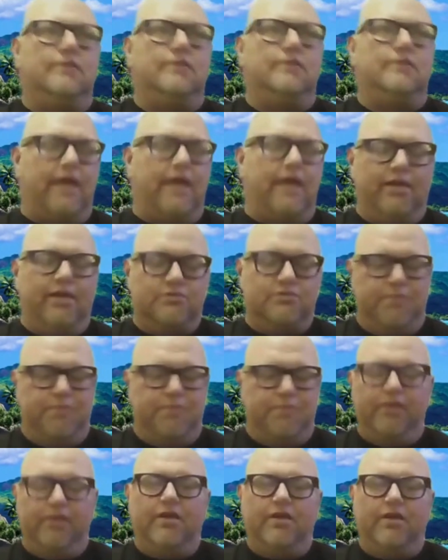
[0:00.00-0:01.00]
it was
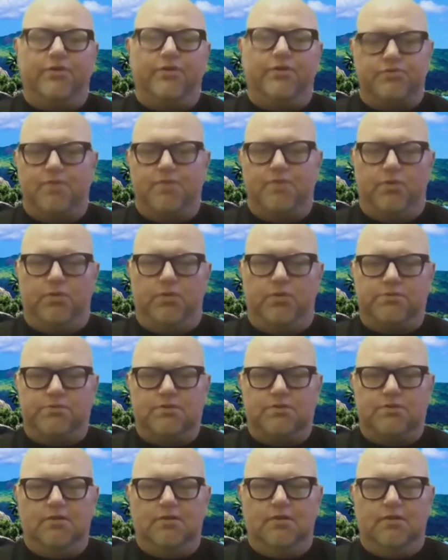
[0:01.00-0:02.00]
Billy Gunter's molds,
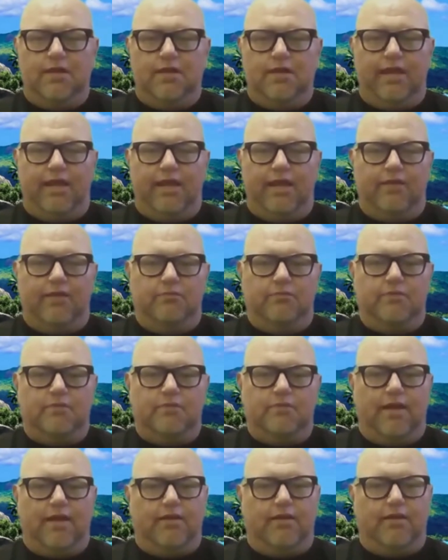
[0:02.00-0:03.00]
and
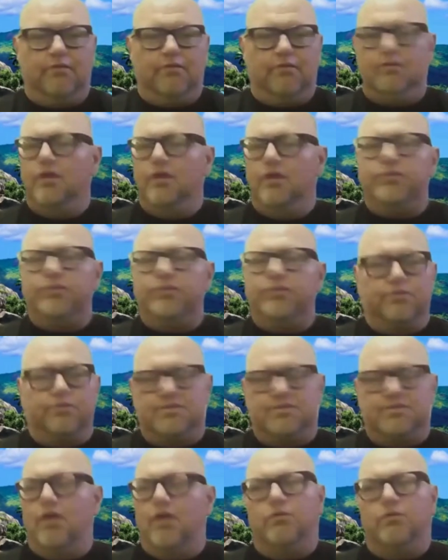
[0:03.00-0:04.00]
Gunter
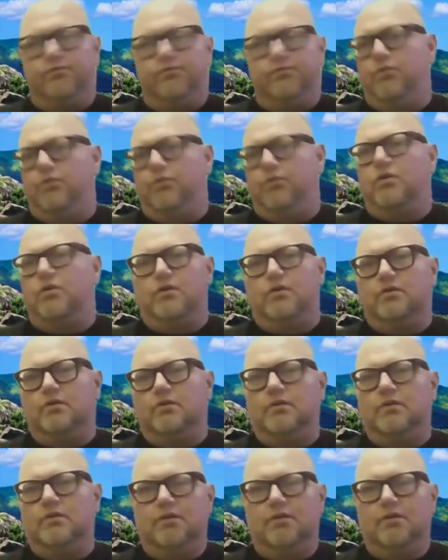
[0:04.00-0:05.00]
was known for,
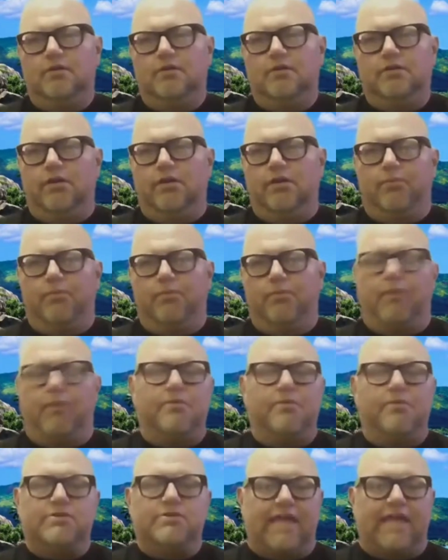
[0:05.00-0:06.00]
probably
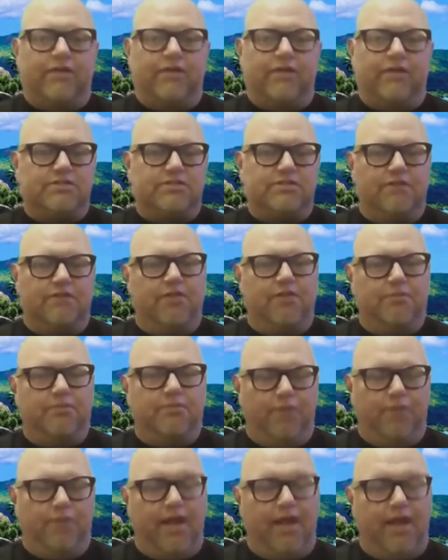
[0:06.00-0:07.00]
the most accurate stuff on the
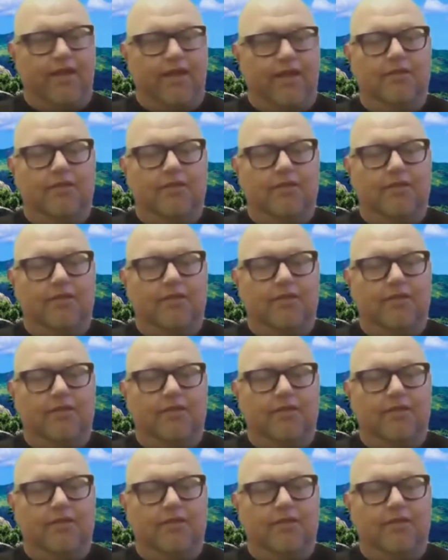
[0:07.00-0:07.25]
planet.